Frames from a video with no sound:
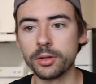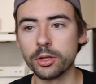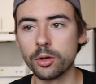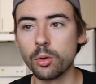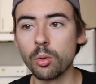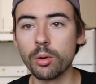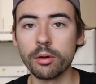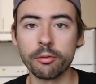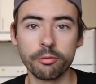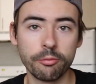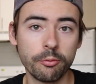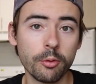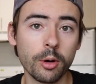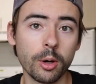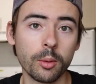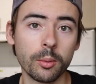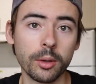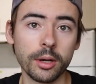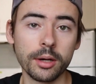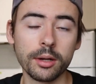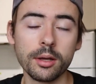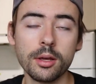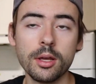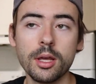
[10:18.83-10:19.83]
going
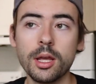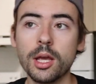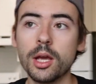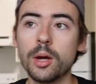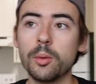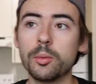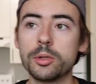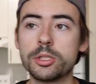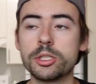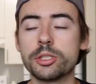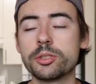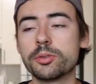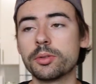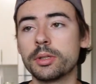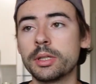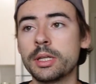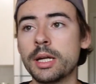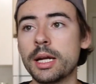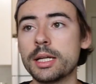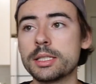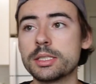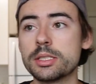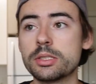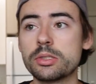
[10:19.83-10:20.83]
forward, which is really
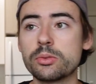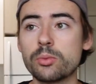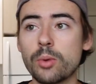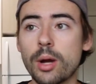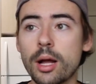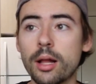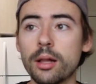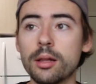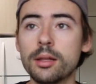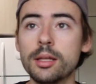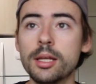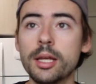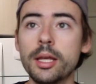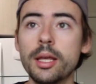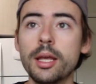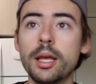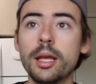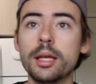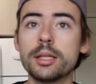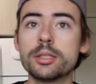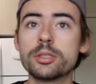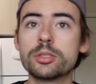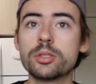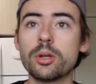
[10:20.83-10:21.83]
nice as well.
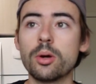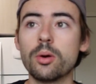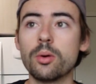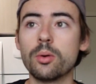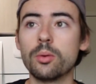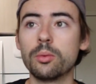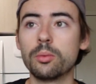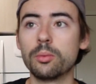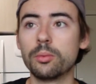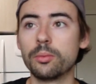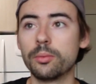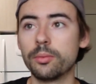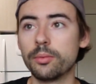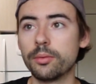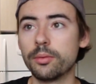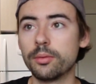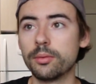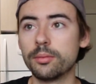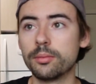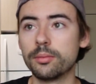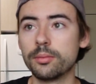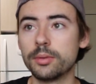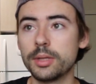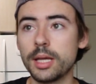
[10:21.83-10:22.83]
So
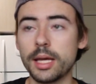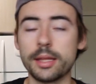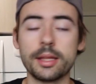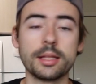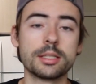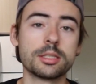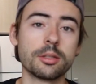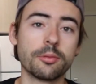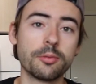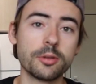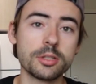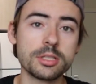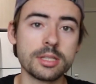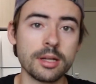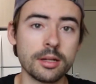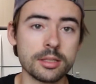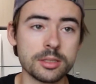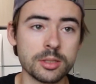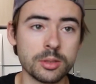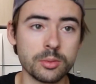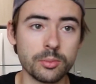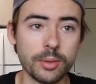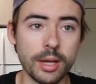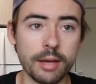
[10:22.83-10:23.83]
yeah, that's the first
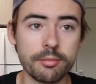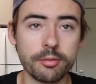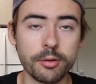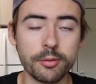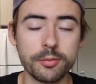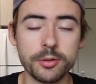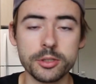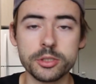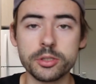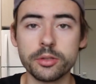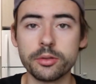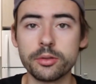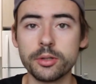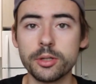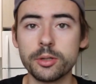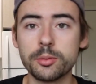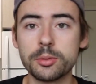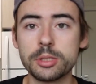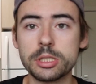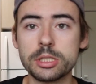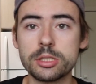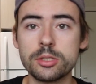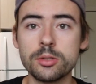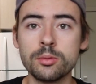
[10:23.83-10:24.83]
announcement. We have our official third,
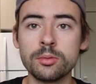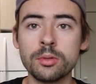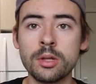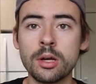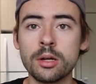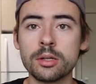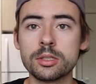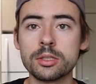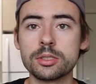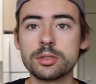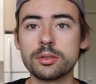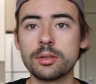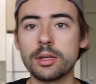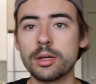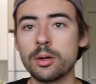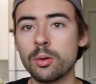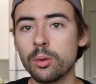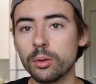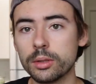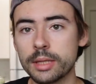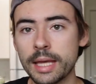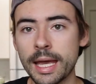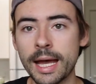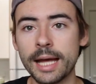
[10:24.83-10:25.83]
which is Toonlunk. So the
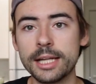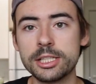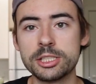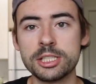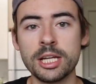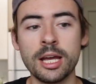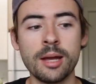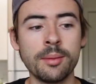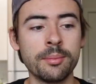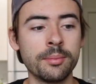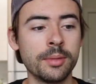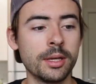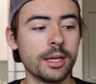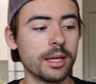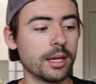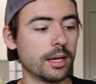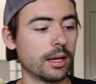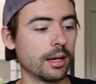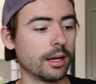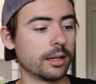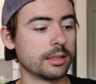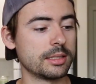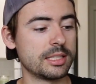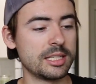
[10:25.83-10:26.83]
whole Cat Jam
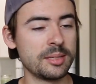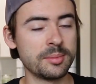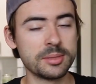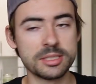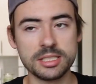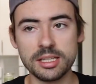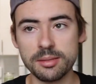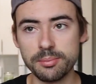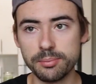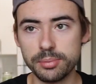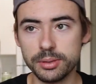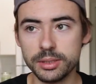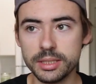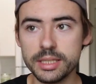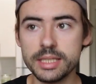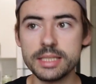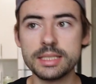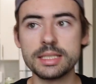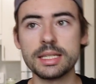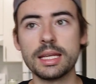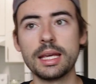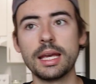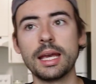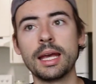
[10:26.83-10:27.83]
team is
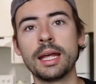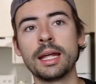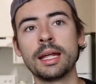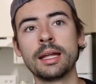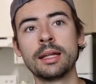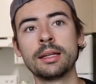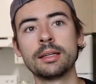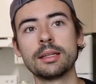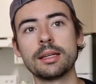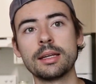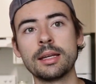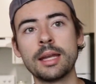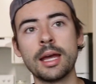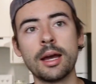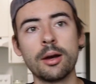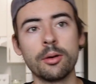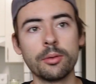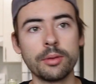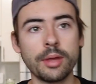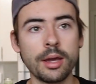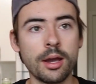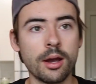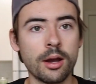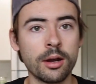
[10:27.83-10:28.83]
complete, and now
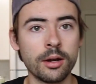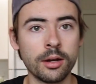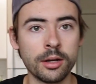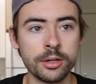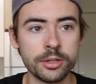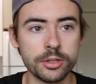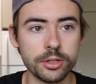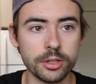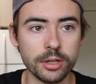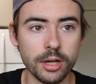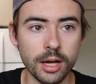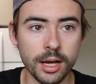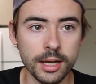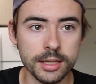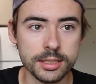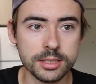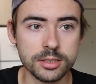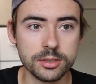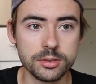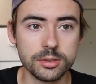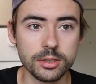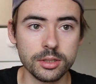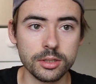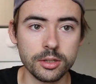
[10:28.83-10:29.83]
they are under
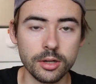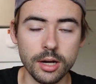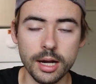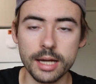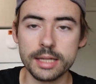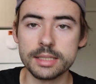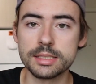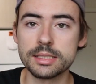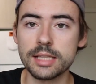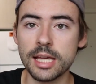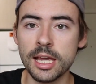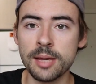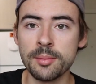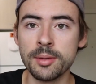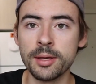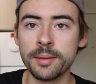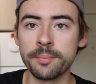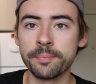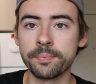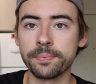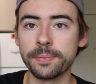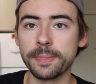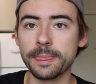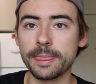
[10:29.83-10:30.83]
us, Criius
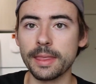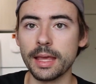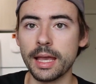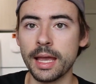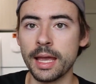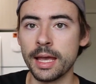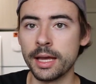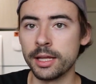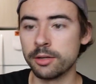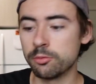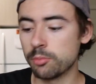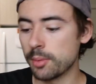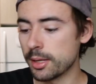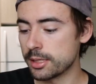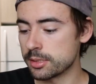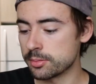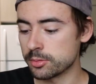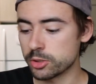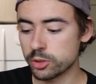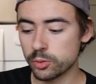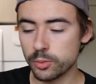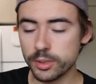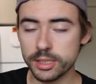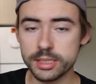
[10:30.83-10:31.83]
Gaming, and we made some
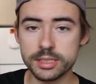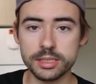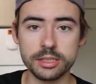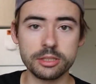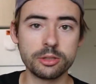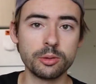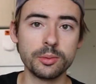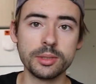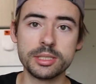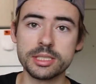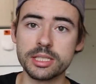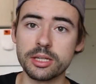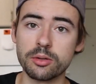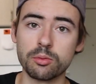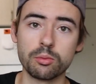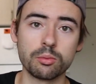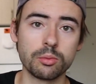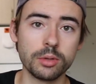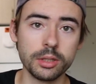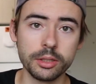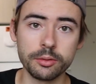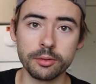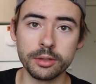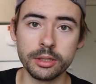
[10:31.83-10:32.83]
tweets. The tweets did
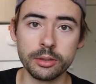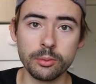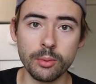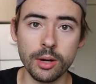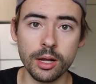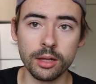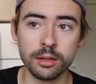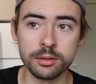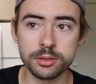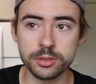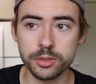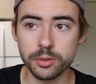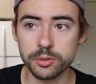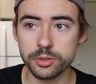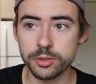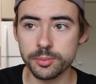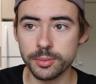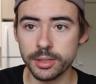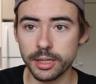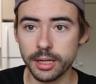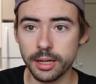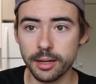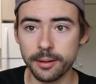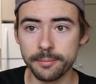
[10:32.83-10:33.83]
really, really well on social
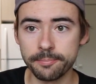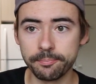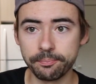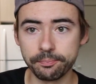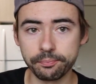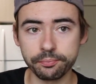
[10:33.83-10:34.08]
media,